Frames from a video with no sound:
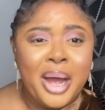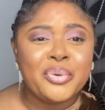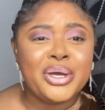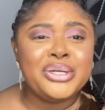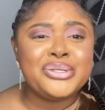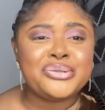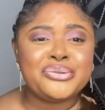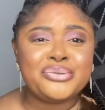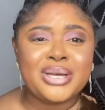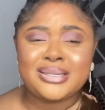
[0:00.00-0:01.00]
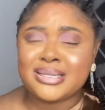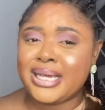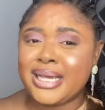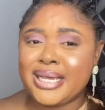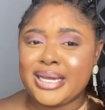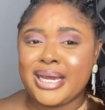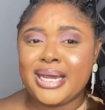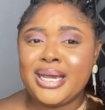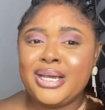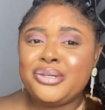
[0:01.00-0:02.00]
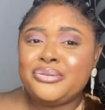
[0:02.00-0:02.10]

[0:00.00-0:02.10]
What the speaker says: I'm going to do a skincare